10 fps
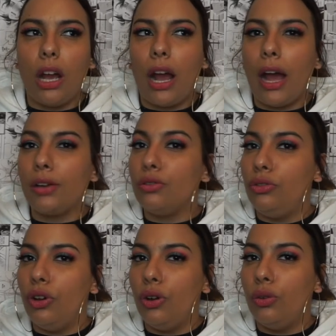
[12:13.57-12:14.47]
I don't
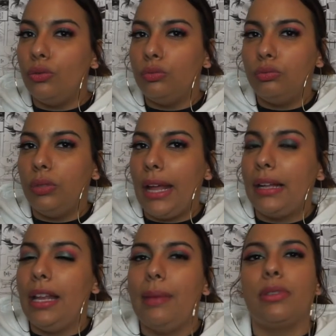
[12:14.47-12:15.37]
know, like,
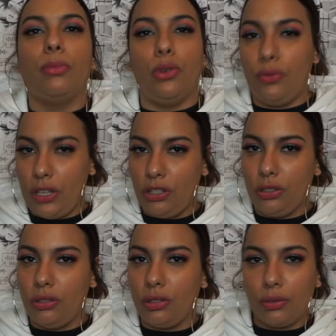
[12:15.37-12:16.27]
Clamp's
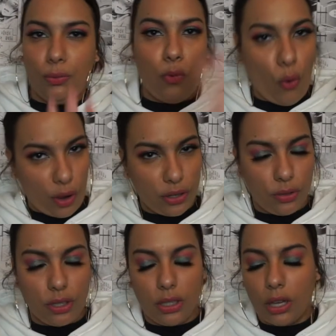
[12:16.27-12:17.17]
motivations for
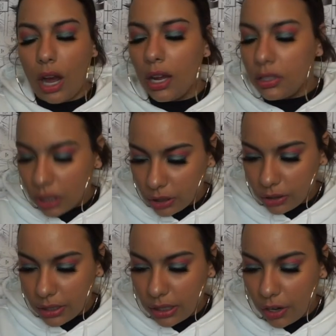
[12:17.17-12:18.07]
using
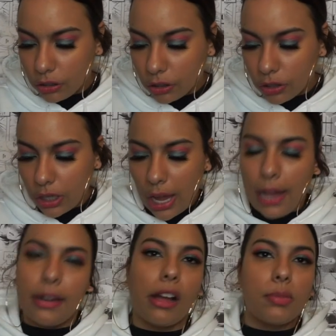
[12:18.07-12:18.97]
genderless characters.
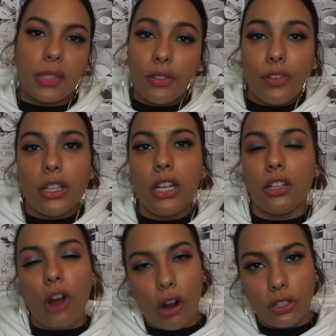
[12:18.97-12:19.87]
Now, specifically
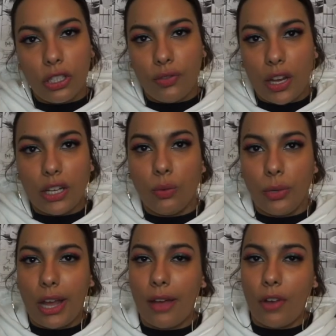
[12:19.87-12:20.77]
in RG Veda,
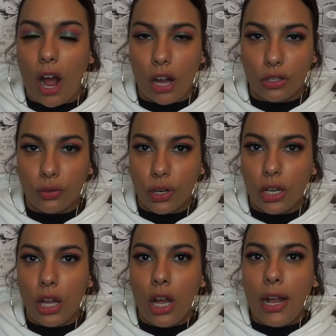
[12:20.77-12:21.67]
we have
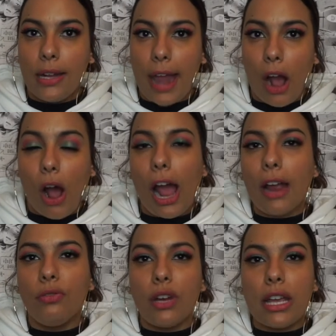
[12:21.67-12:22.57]
Ashura. Now,
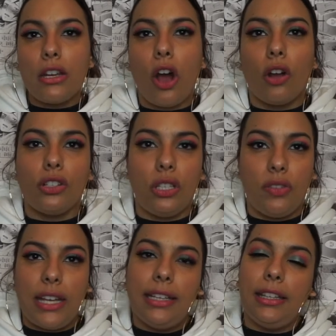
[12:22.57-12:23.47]
I've read RG
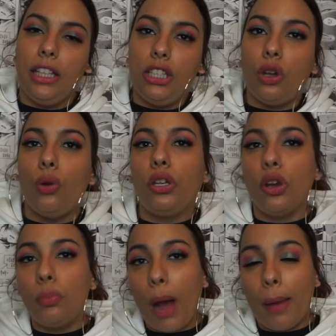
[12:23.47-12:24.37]
Veda, the
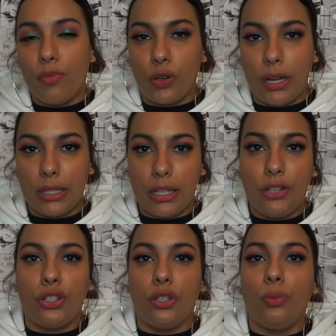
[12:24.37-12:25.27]
Tokyo Pop
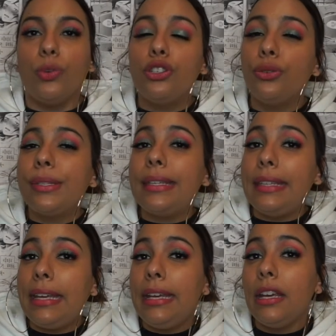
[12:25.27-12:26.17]
translation, which uses
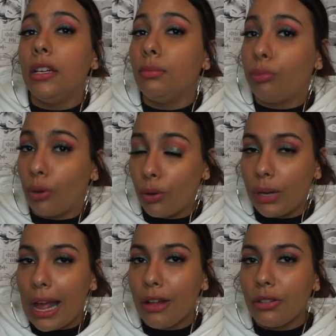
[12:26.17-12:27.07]
he, him
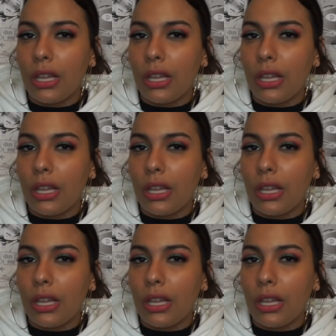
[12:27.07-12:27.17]
pronouns,